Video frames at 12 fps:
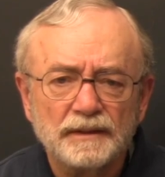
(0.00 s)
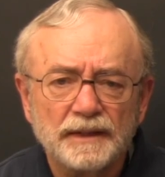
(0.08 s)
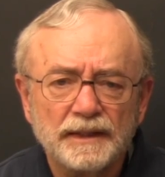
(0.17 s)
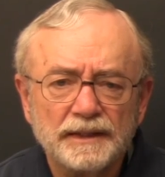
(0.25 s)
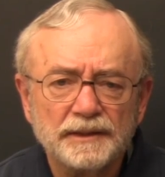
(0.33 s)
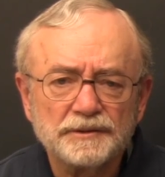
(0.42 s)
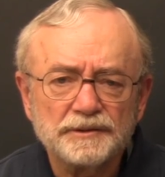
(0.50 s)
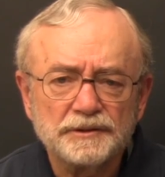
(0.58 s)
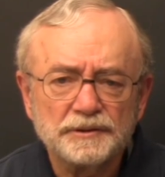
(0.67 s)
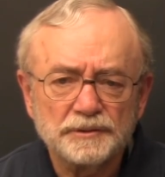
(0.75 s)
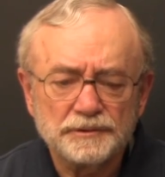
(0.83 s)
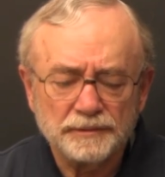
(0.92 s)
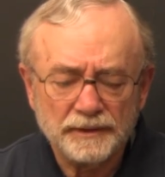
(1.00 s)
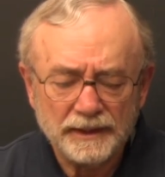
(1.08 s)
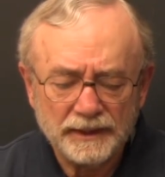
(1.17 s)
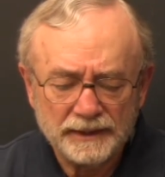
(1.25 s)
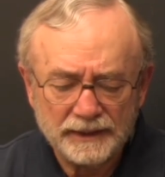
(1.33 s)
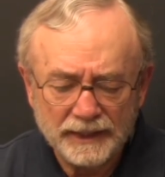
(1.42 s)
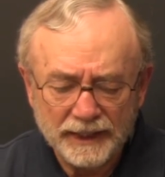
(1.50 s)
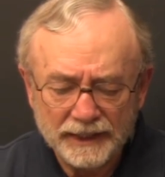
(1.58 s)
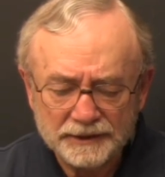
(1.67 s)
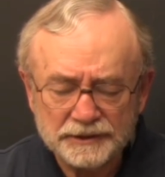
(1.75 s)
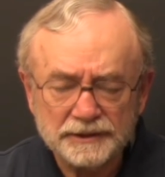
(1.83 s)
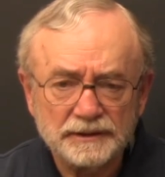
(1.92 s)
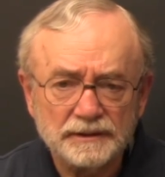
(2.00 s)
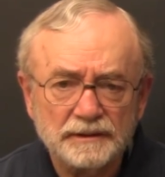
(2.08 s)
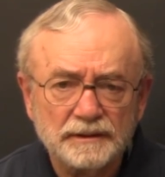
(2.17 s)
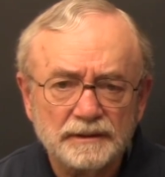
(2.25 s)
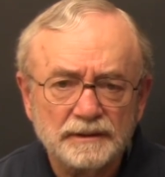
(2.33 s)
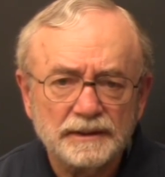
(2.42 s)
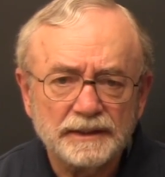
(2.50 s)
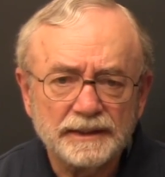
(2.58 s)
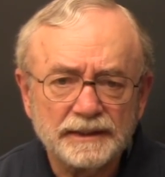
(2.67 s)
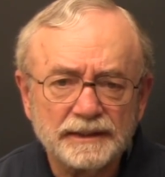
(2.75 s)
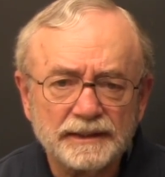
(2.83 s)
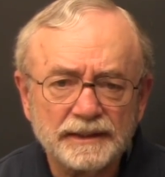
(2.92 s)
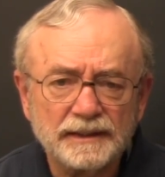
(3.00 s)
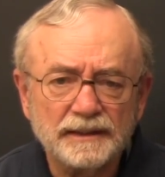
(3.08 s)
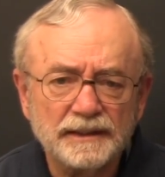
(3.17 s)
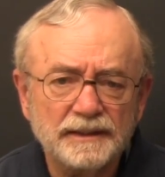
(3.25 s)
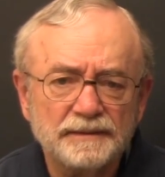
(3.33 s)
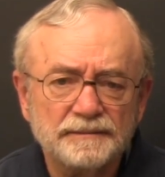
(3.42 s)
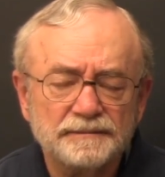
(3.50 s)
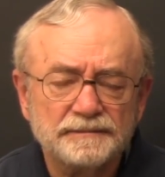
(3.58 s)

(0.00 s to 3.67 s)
And here's the Jewish Brigade in action in Italy.